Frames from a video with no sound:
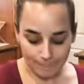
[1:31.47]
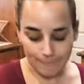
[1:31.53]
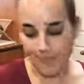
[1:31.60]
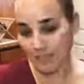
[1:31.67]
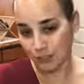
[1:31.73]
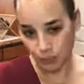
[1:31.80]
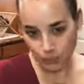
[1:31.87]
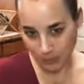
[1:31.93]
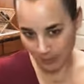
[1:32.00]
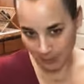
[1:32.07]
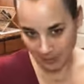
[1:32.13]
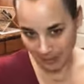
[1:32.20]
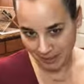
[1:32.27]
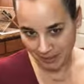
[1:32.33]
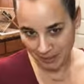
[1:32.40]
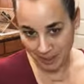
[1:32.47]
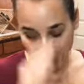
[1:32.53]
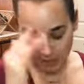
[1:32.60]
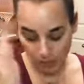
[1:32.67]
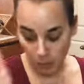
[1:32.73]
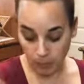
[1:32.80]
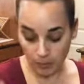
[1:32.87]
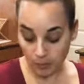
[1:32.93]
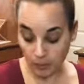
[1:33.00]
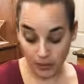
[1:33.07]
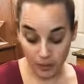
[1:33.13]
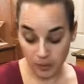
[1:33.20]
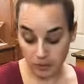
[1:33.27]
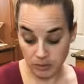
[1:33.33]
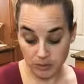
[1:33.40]
Back to the recipe. Ya se me olvidó y
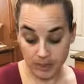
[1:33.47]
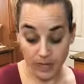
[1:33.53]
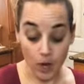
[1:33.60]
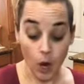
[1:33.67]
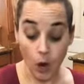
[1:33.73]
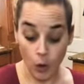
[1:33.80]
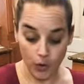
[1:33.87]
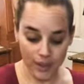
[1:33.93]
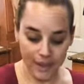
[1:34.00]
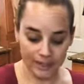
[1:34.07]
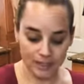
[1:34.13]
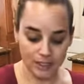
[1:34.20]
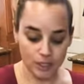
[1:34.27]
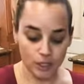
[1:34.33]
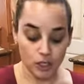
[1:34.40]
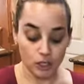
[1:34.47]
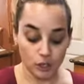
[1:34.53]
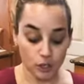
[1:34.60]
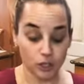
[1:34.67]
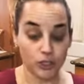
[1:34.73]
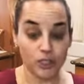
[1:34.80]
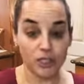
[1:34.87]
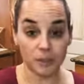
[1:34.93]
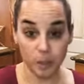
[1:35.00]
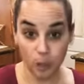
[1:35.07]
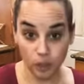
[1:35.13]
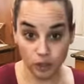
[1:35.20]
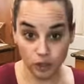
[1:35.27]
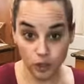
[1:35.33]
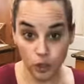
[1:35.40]
ahora no sé. Oh yes. So you need the
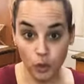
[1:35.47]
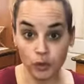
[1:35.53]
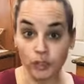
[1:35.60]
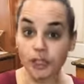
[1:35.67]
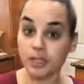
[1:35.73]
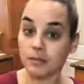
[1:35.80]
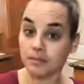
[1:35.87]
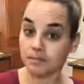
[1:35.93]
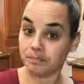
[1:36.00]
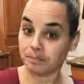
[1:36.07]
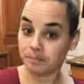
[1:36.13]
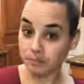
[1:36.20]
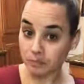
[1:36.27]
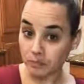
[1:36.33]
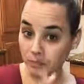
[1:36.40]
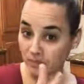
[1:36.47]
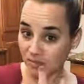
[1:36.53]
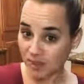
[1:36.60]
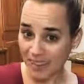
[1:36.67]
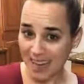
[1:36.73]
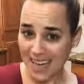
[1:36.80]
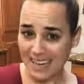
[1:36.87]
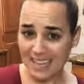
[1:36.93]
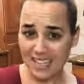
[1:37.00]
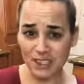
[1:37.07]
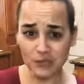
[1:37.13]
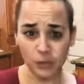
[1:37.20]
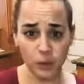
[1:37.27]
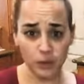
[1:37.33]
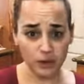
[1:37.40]
pork shoulder, at
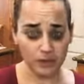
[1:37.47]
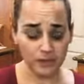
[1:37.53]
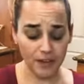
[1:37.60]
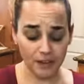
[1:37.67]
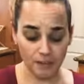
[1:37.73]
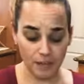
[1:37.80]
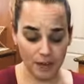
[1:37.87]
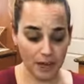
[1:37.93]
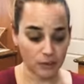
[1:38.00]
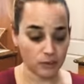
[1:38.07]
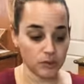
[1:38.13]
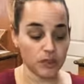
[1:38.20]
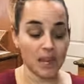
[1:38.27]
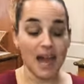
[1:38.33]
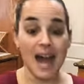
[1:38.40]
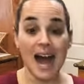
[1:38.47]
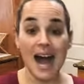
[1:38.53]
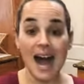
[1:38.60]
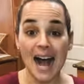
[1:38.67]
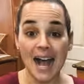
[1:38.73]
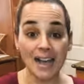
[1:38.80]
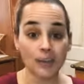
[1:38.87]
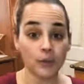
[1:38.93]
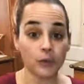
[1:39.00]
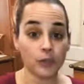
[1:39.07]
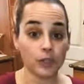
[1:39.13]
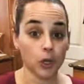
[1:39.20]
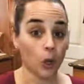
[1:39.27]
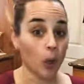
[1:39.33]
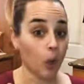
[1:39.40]
least 4 to 5 pounds. I
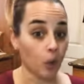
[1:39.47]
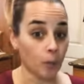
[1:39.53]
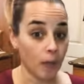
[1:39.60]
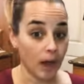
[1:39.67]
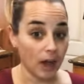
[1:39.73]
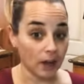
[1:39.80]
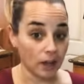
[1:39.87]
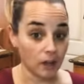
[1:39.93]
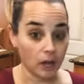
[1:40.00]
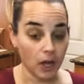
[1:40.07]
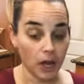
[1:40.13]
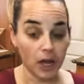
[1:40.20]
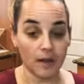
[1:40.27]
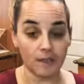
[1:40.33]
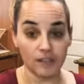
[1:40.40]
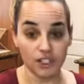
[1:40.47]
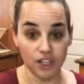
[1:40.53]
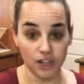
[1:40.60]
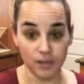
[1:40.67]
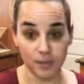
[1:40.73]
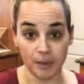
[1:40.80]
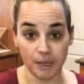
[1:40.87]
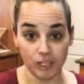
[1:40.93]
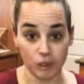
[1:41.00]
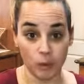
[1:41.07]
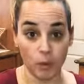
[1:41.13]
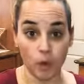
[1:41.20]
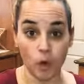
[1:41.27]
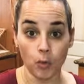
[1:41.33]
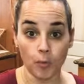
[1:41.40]
used a whole bottle of the Chef Merito
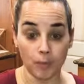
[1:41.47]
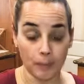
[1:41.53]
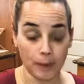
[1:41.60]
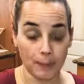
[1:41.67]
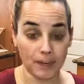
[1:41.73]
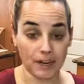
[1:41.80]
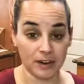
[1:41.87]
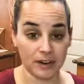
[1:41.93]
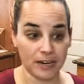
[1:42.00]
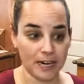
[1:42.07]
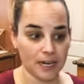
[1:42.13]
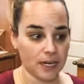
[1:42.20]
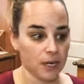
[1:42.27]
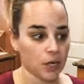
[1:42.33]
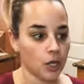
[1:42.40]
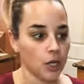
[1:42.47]
Mojo marinade.